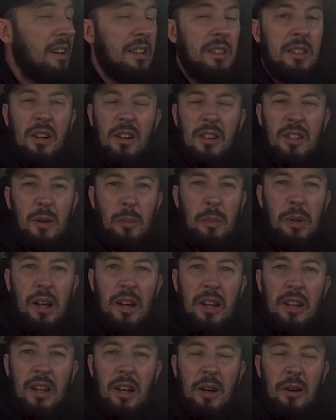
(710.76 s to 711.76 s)
So there's a
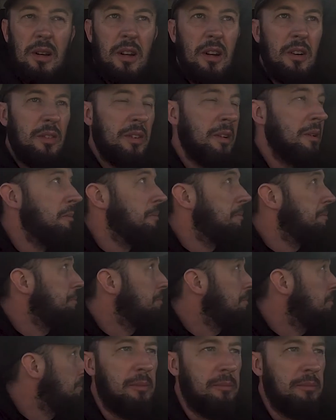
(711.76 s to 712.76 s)
plane going
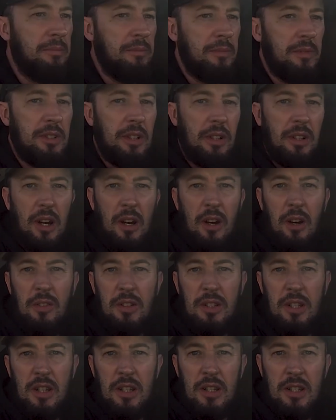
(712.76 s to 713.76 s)
over. So go over
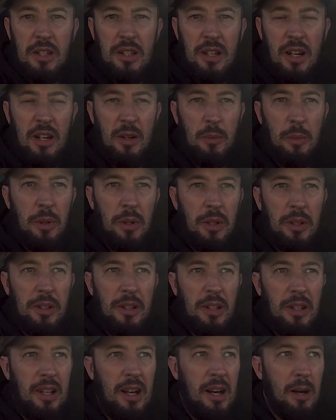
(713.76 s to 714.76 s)
to his site, Paul in
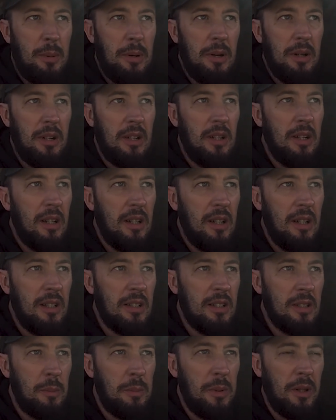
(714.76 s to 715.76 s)
the Lab,
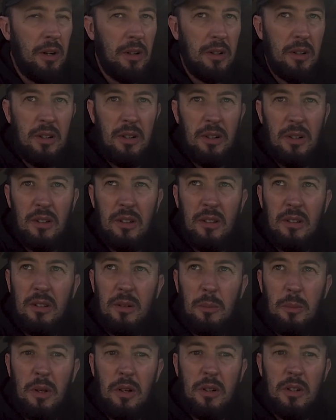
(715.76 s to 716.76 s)
his
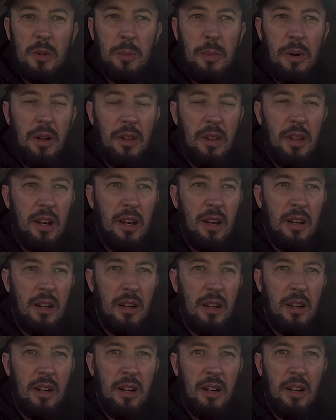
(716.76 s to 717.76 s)
blog spot there.
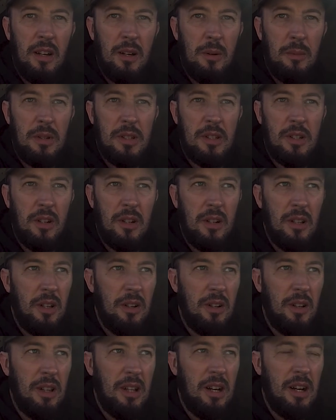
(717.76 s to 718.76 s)
He's got a
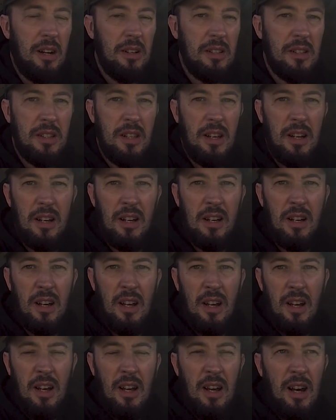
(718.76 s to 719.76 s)
load of layouts there.
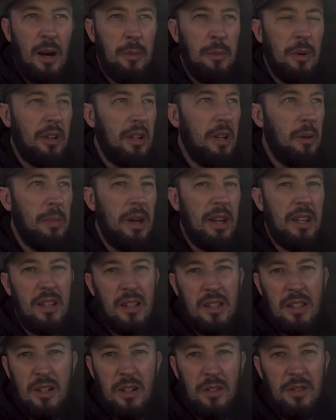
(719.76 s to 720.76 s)
I'm not going to make
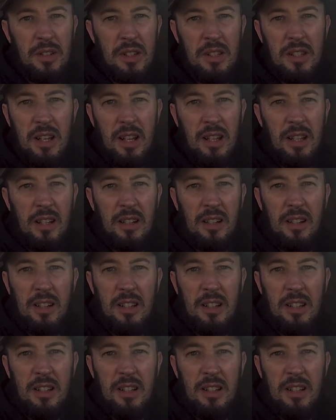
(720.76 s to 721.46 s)
his stuff and sell it.